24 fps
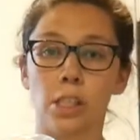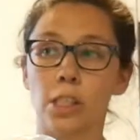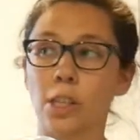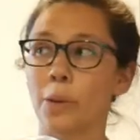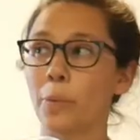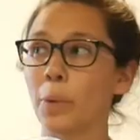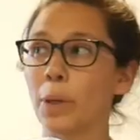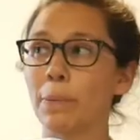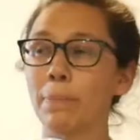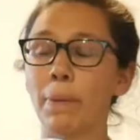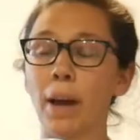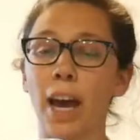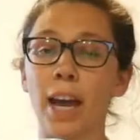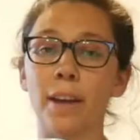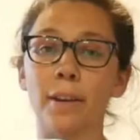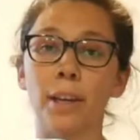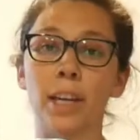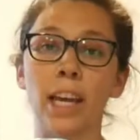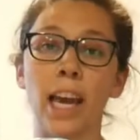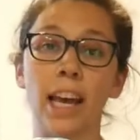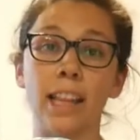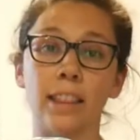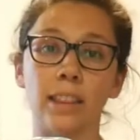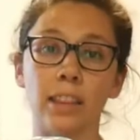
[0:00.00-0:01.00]
So we
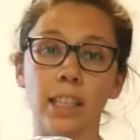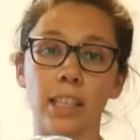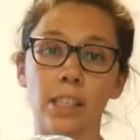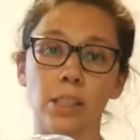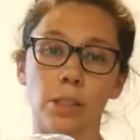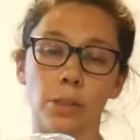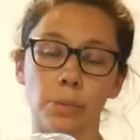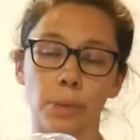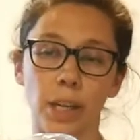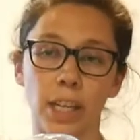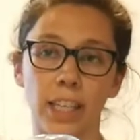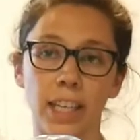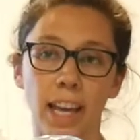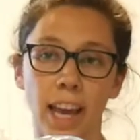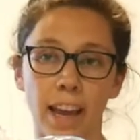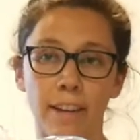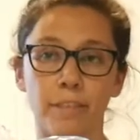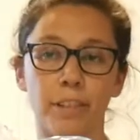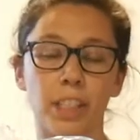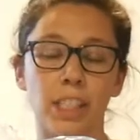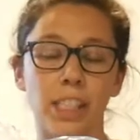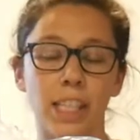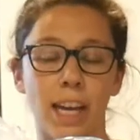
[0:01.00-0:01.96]
buy at least one every